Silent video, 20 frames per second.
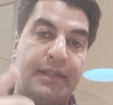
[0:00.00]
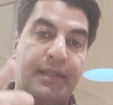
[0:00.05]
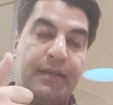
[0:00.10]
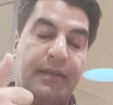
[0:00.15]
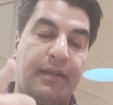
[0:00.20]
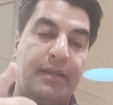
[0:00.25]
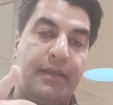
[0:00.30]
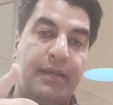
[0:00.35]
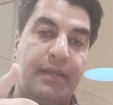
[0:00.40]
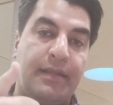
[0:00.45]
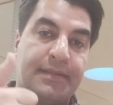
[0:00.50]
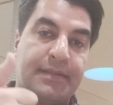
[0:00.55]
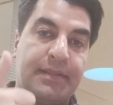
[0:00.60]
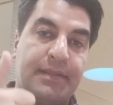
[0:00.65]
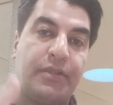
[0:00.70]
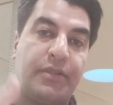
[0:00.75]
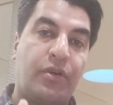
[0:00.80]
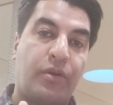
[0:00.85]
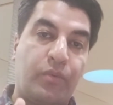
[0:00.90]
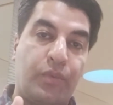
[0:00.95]
a, a,
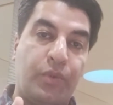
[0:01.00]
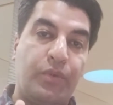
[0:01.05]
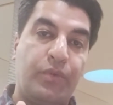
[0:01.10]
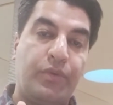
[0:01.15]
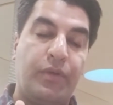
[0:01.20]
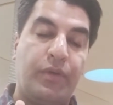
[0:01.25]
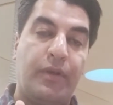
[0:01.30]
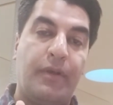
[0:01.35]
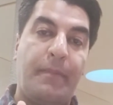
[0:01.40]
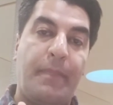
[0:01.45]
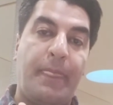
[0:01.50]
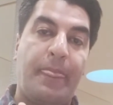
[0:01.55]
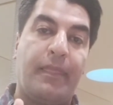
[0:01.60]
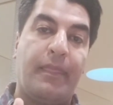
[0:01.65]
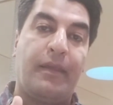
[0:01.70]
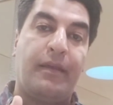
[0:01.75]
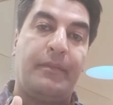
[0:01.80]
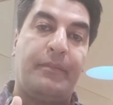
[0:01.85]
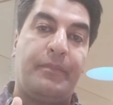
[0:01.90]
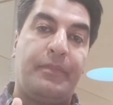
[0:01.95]
cedar wood,
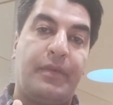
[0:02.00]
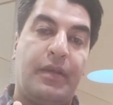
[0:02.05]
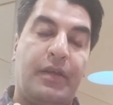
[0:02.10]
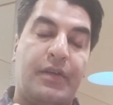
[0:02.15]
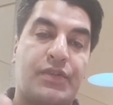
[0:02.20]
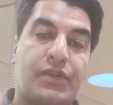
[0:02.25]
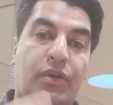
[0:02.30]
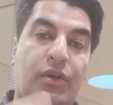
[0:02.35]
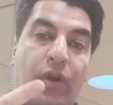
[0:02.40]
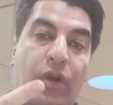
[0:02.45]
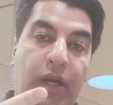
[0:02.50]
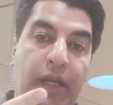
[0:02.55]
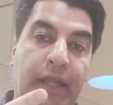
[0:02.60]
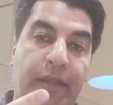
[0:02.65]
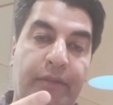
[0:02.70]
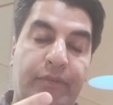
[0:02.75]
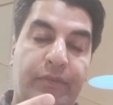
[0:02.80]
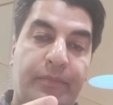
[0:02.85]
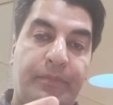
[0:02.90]
a scarlet,